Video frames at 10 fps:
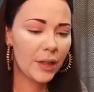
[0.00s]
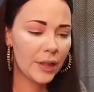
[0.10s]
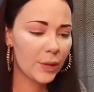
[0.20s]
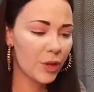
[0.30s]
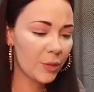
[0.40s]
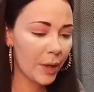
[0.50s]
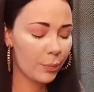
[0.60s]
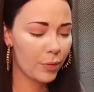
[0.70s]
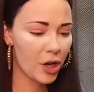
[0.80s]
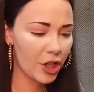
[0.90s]
switch my
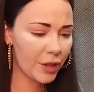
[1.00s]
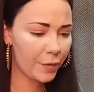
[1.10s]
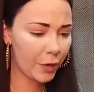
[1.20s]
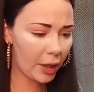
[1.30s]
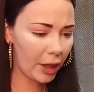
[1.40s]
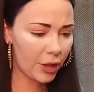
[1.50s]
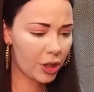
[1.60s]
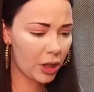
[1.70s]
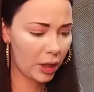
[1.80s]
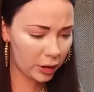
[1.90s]
brushes for
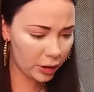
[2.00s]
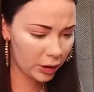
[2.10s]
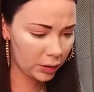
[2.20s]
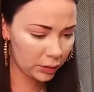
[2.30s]
each color.